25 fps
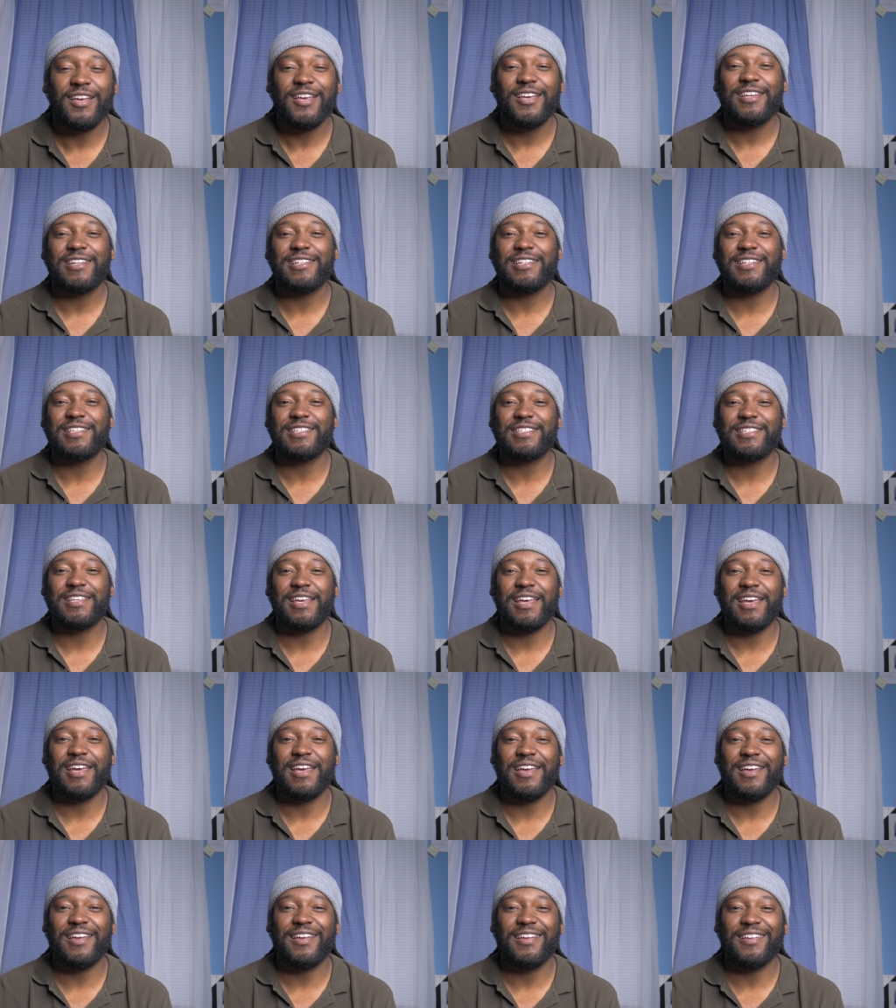She
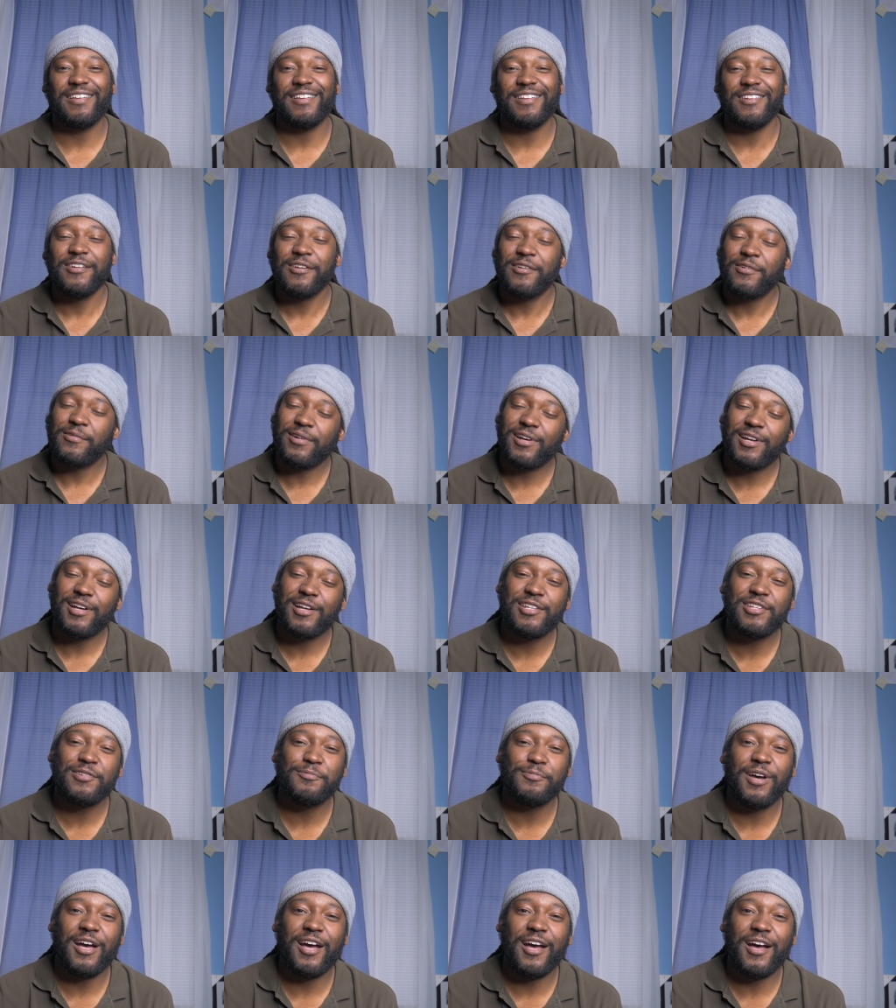said, well,
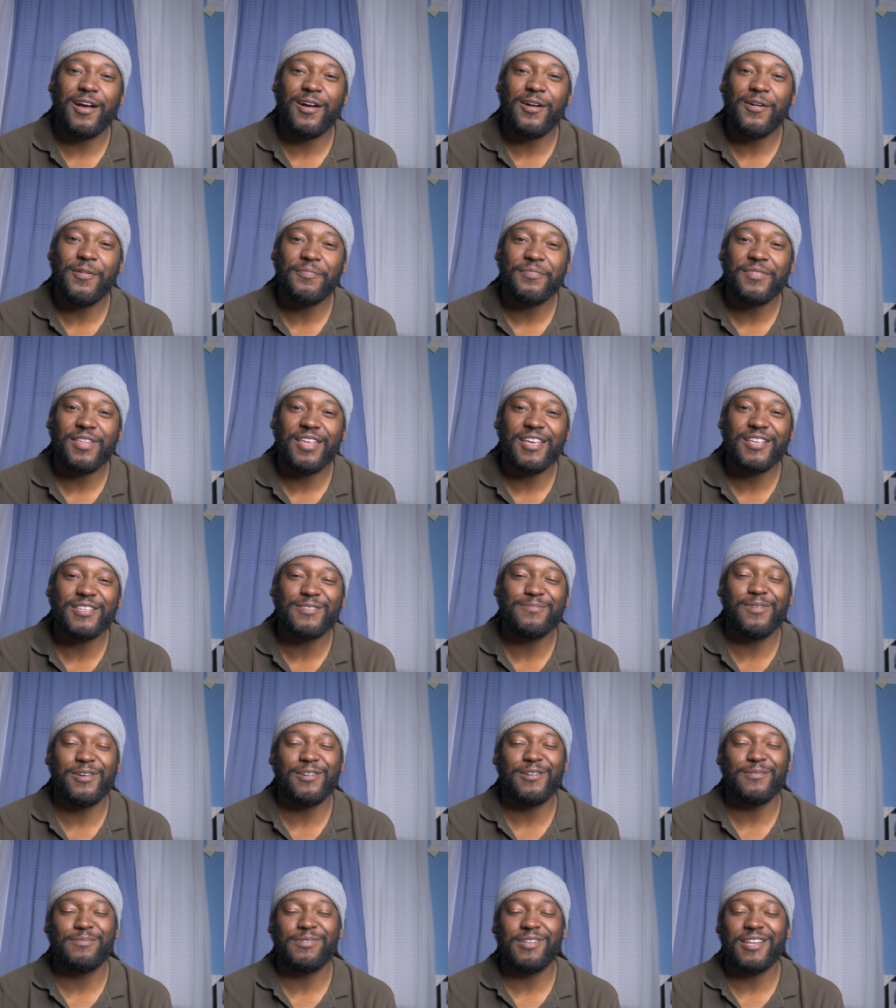Jamal, it's
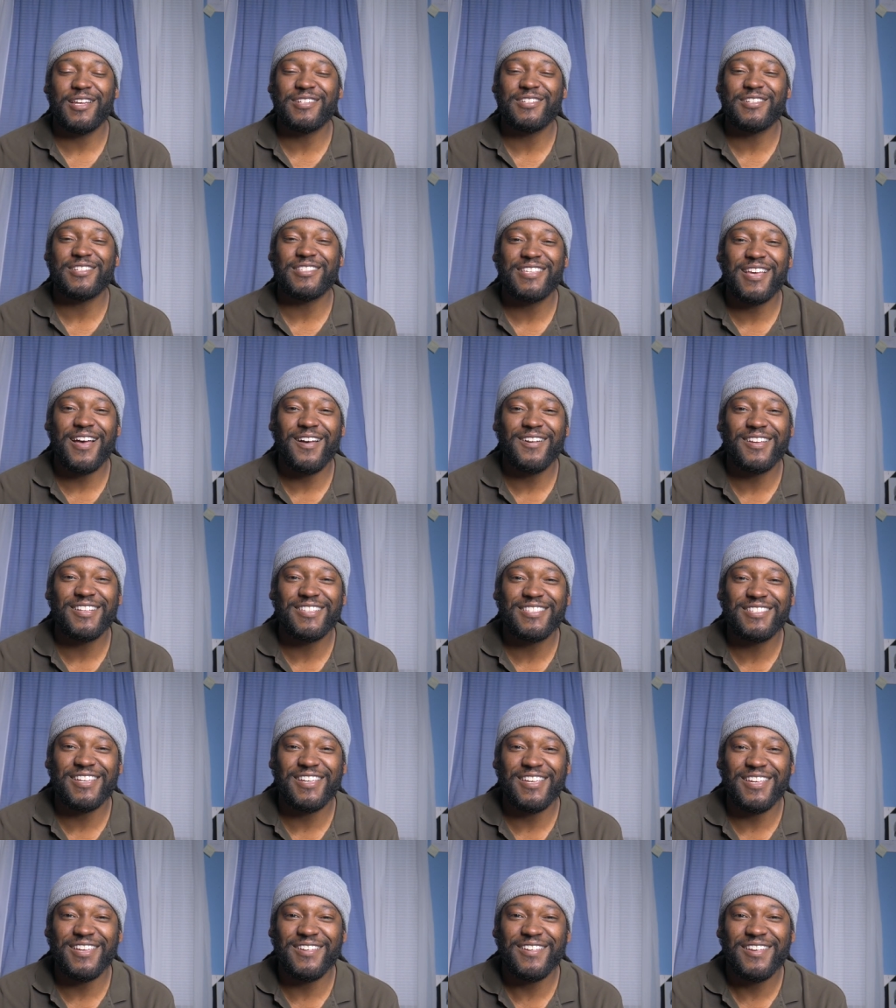been a pleasure talking
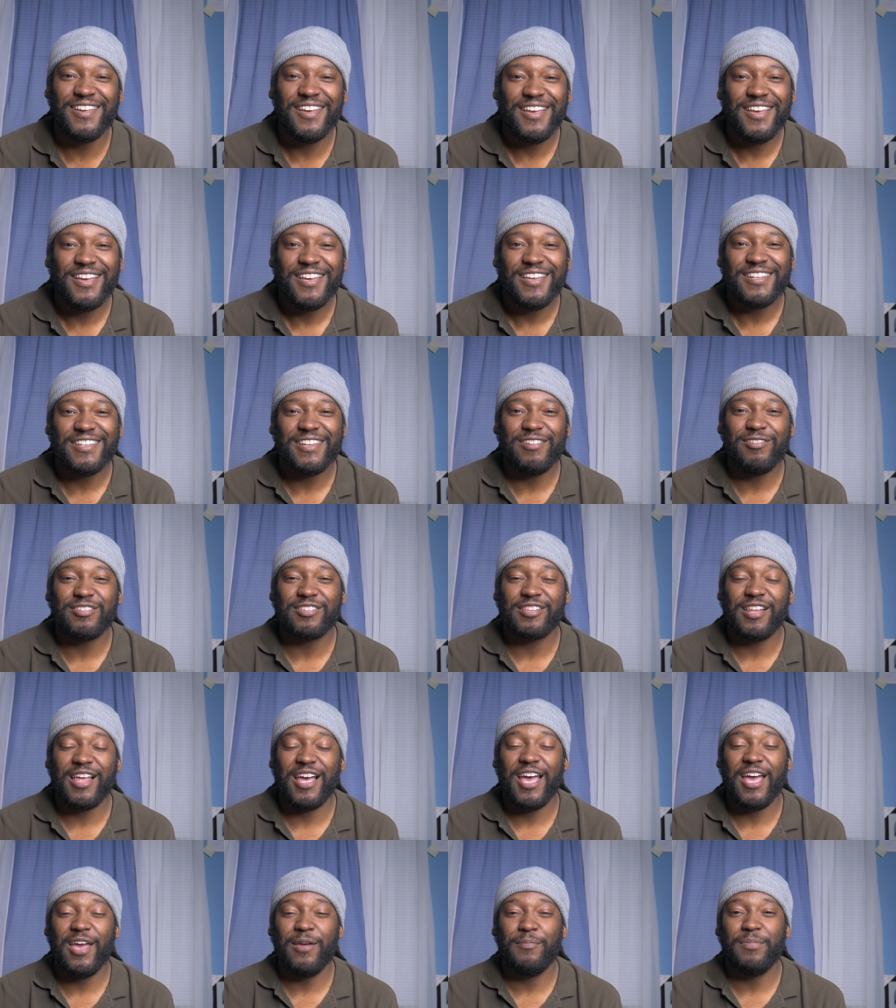to you. She was
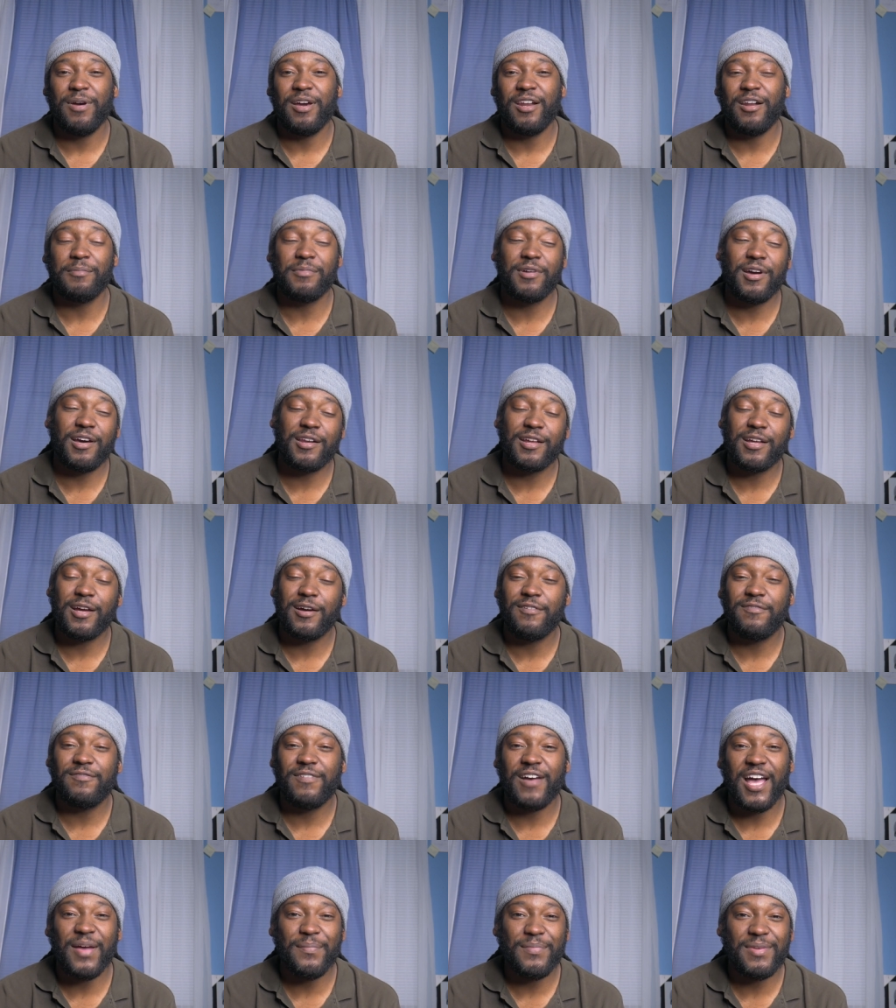like, but I'm gonna go
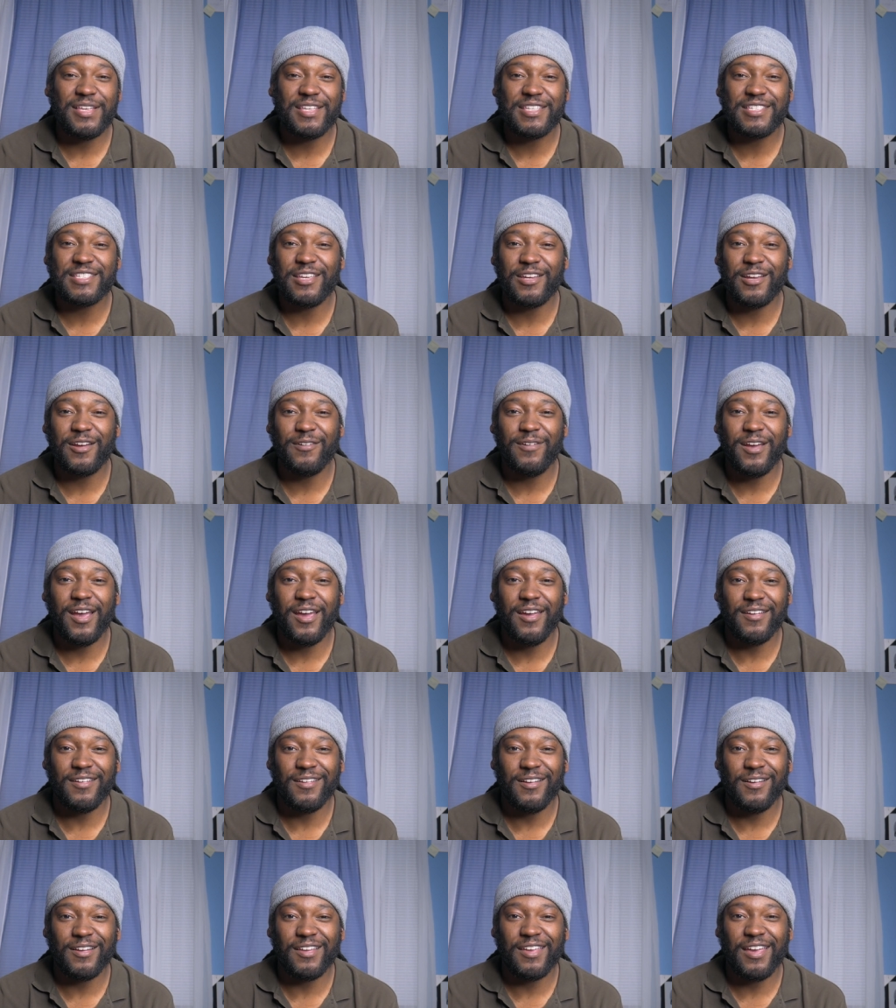find me a
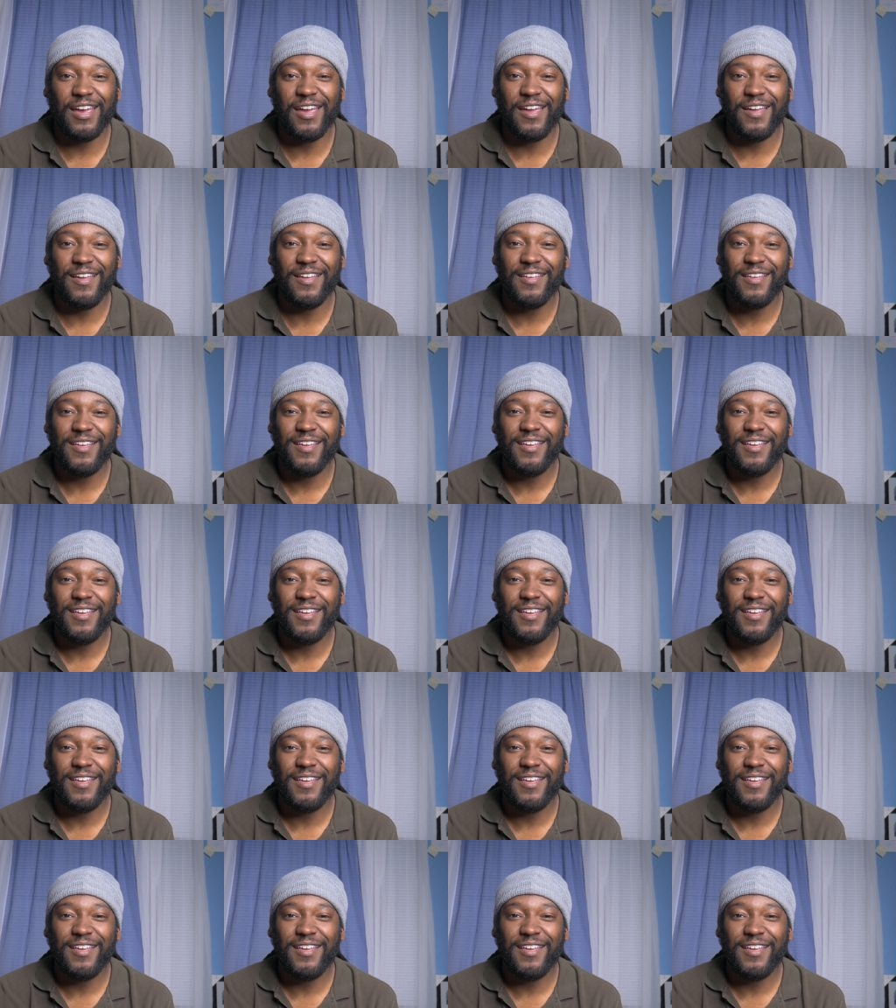cigarette, okay?